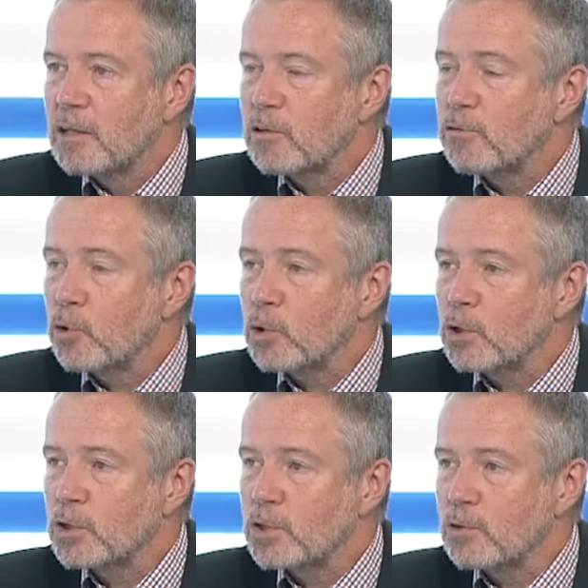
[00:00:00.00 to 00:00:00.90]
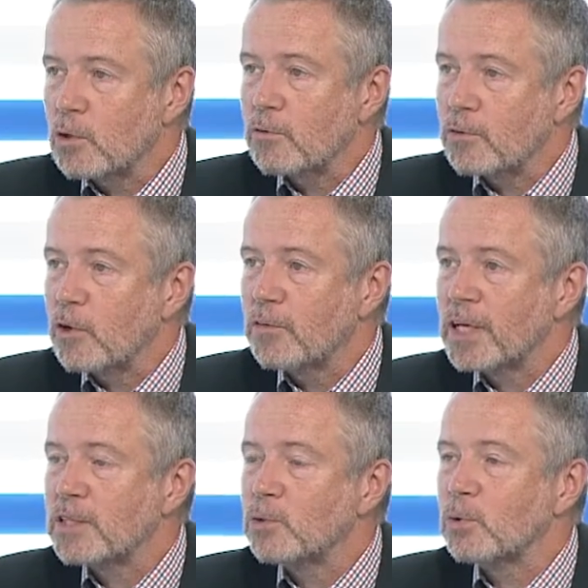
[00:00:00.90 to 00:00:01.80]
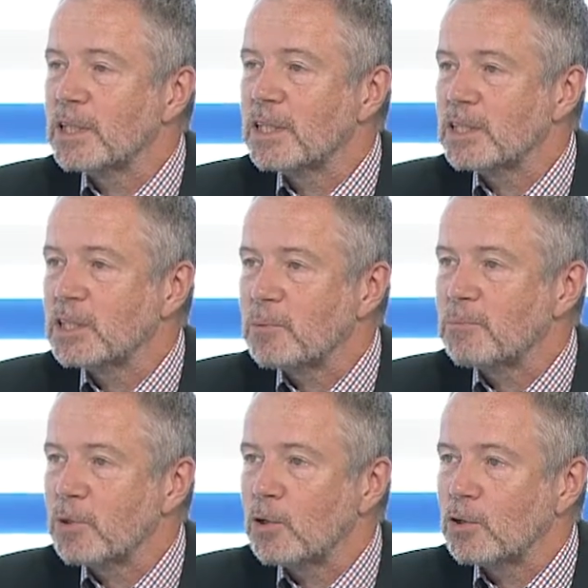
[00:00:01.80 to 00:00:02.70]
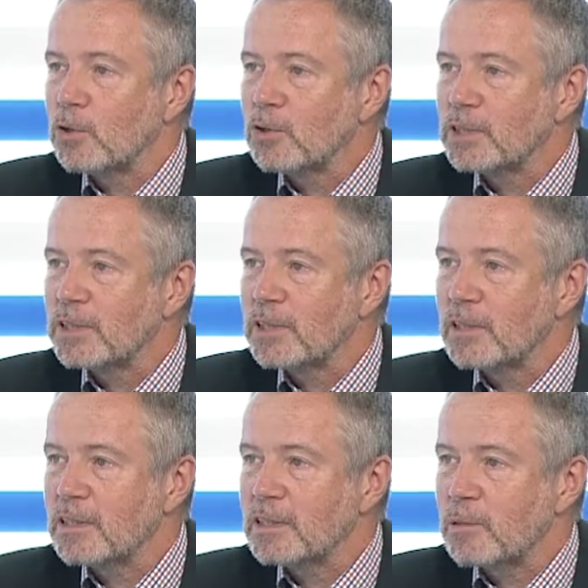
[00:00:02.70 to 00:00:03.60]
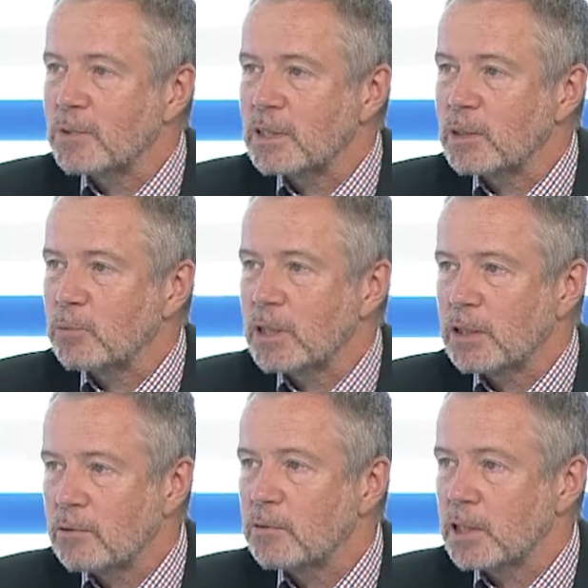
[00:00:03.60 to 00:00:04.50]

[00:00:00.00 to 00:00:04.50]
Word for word: the focus of that new leadership on digital is something that we